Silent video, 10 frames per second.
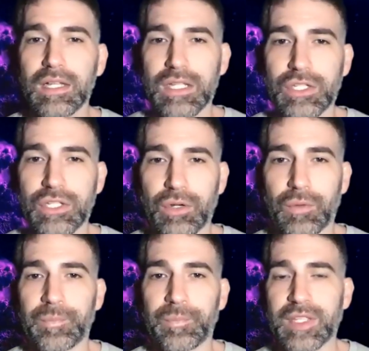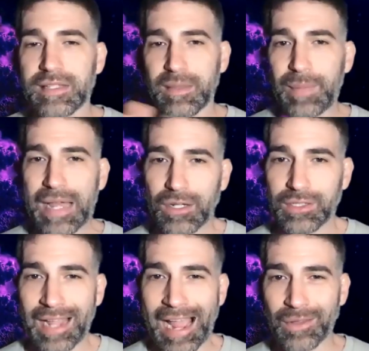So this is
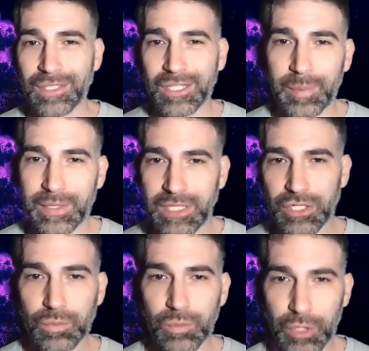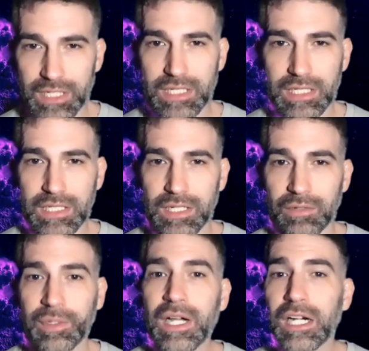about how the competition works.
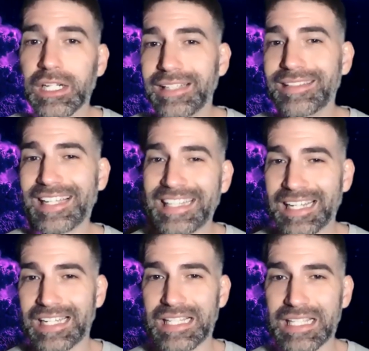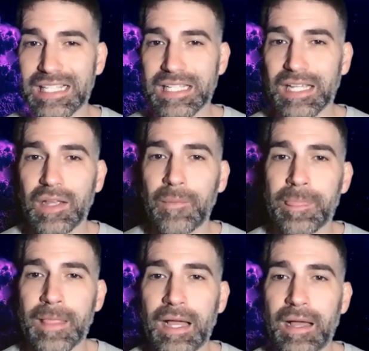Regarding deadlines,
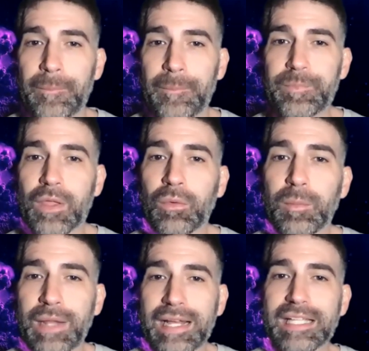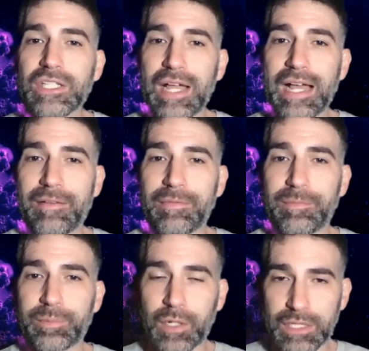we're planning to
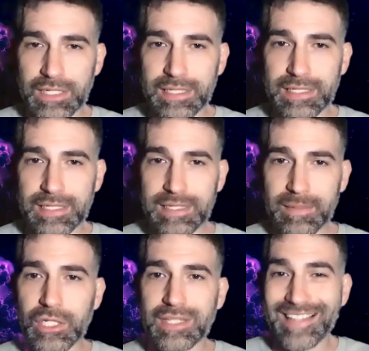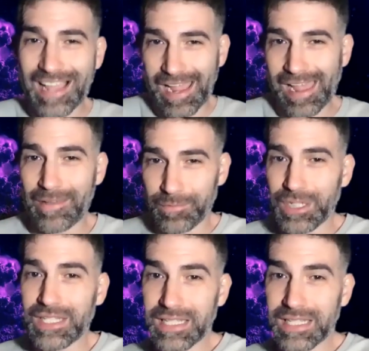have project submissions
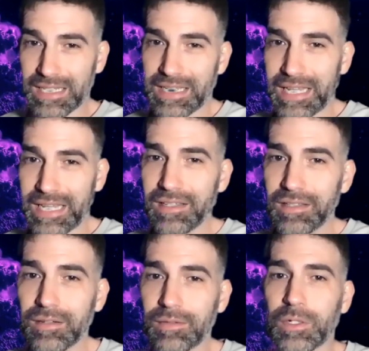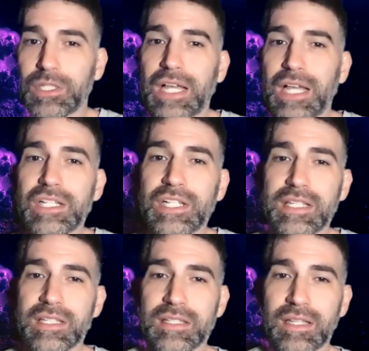every Sunday for
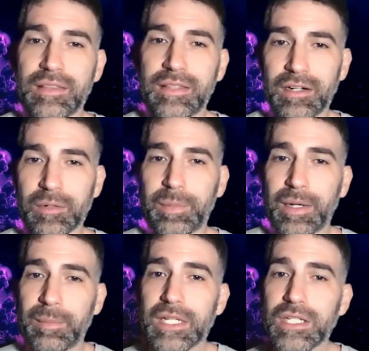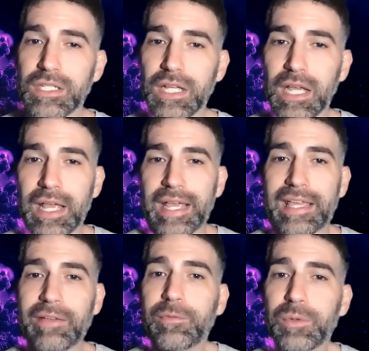challenges that are published.
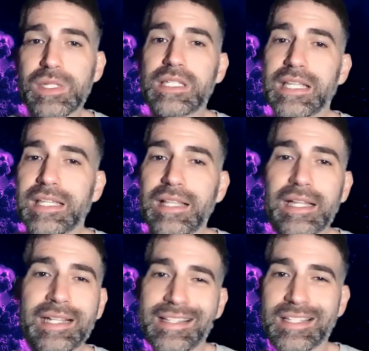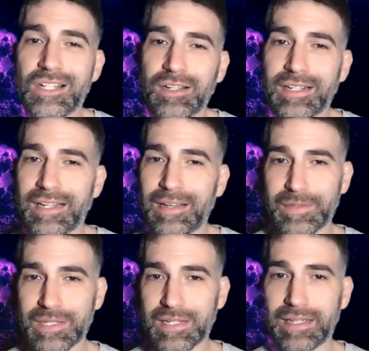If we see that it's not enough
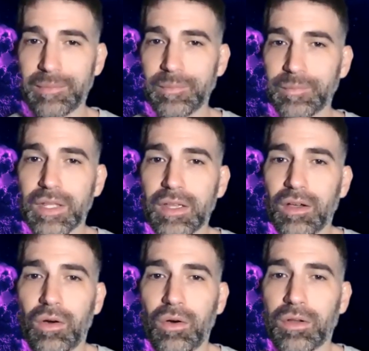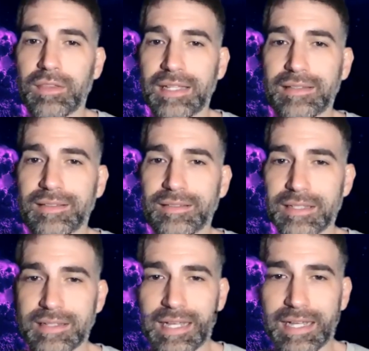time or that
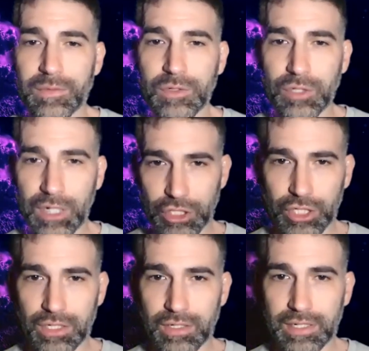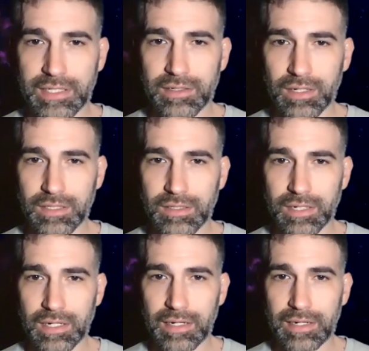this kind of structure is not
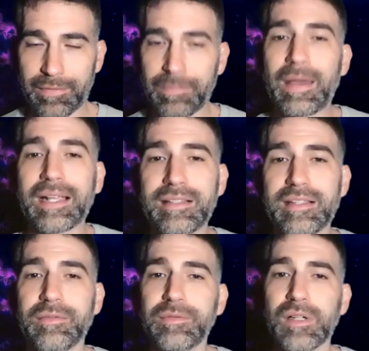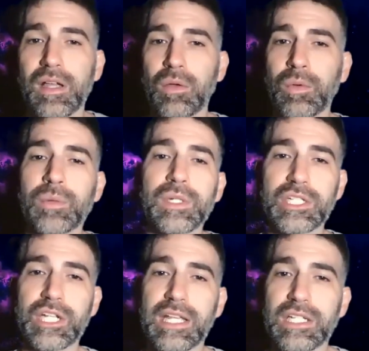effective, we will
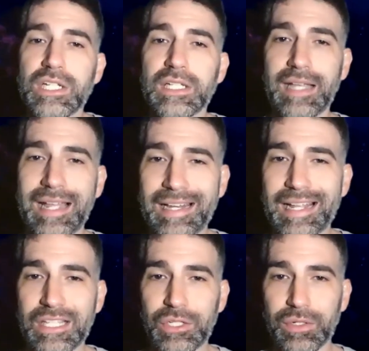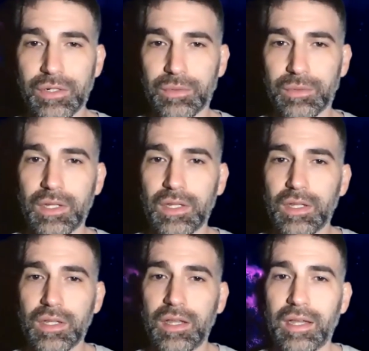change it and let you know.
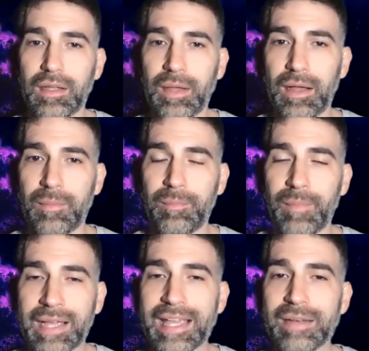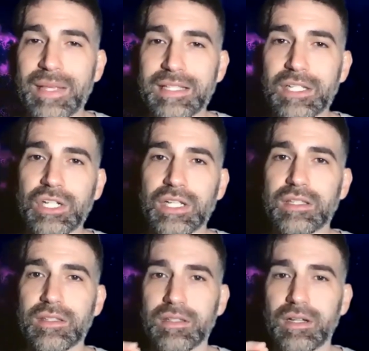Again,
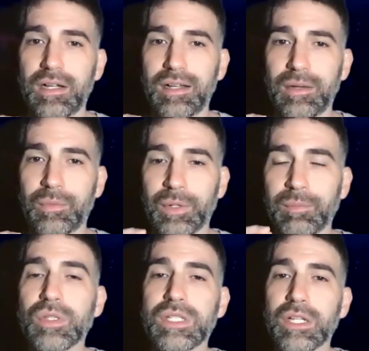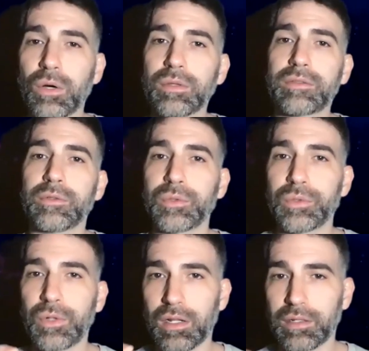messages will mostly go
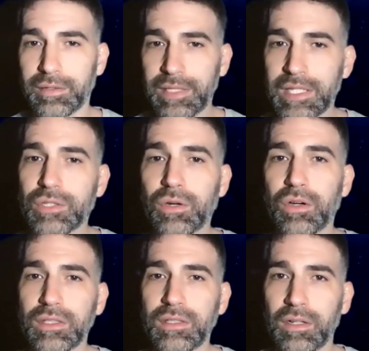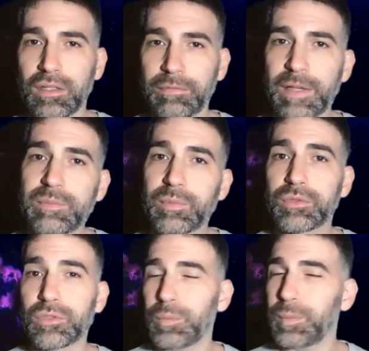through on Discord, on the Facebook
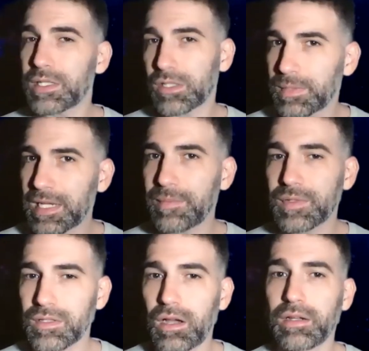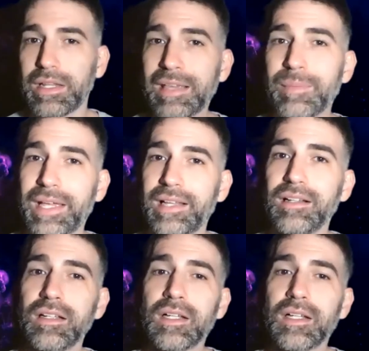group, and sometimes on email.